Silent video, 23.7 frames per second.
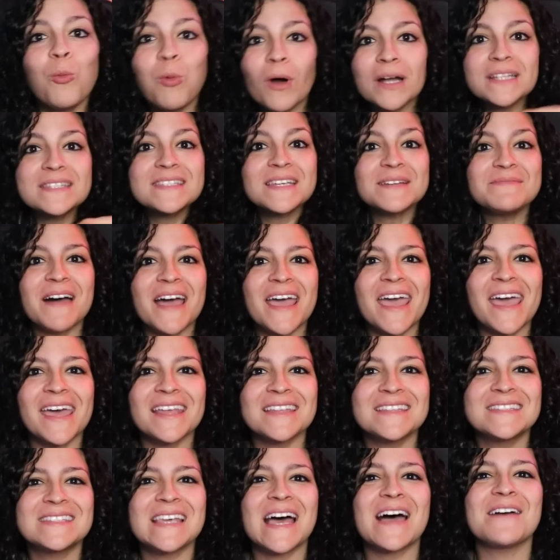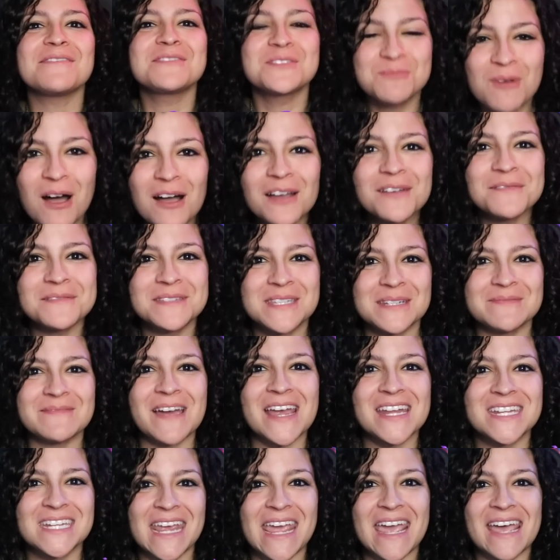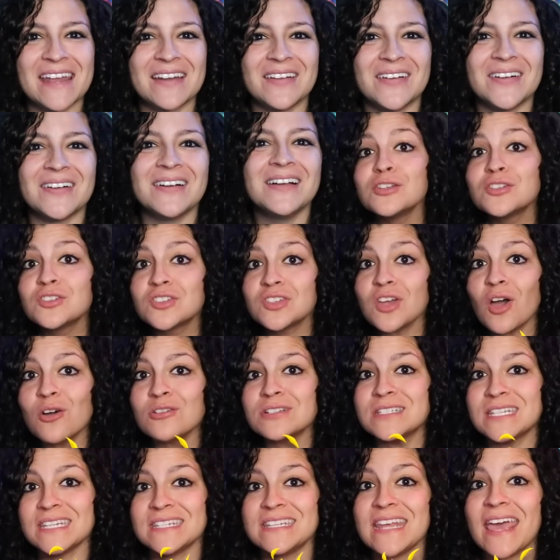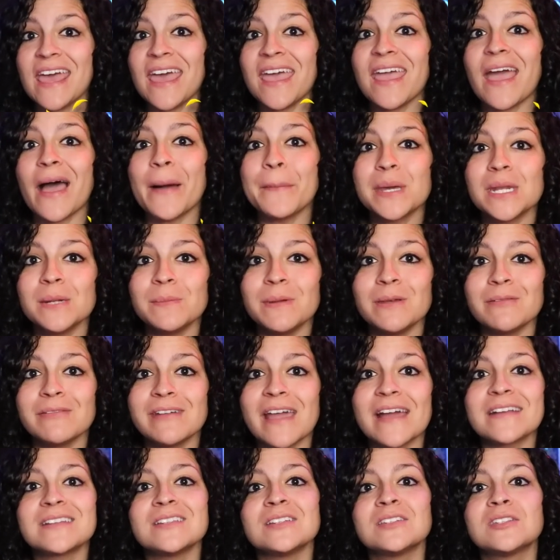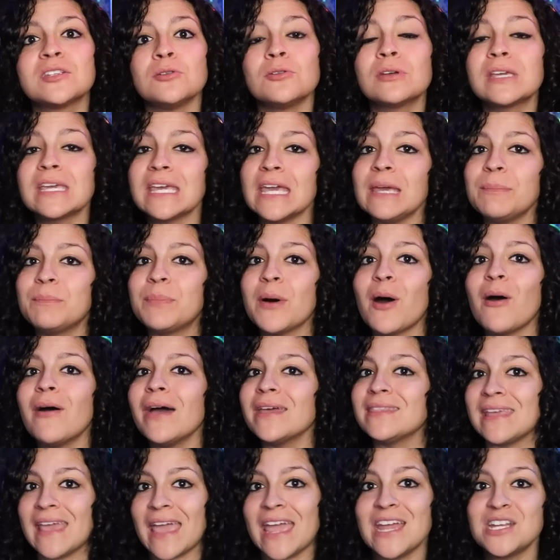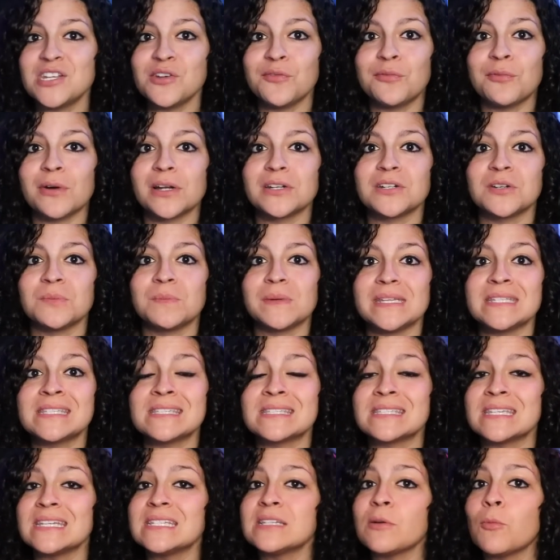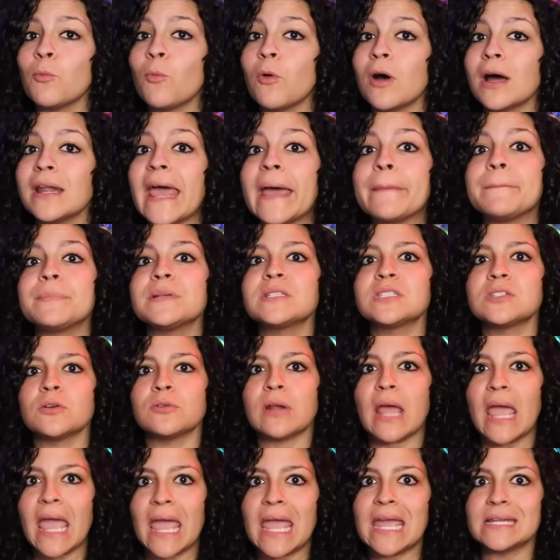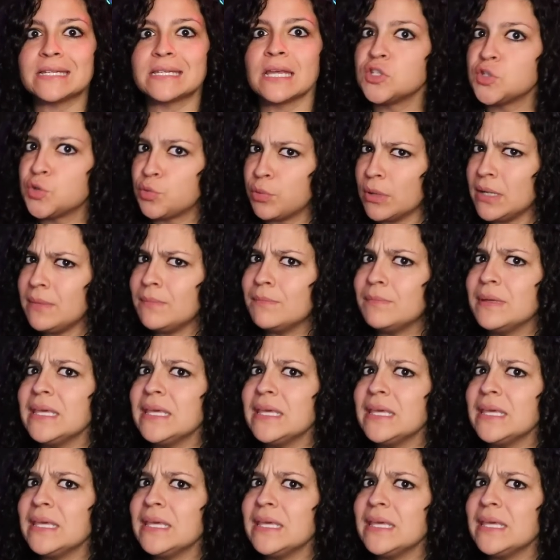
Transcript: What's up my NSAPS? Welcome to my channel. So today I'm gonna be reacting to Kipo and the Age of Wonder Beast season one episode eight, Twin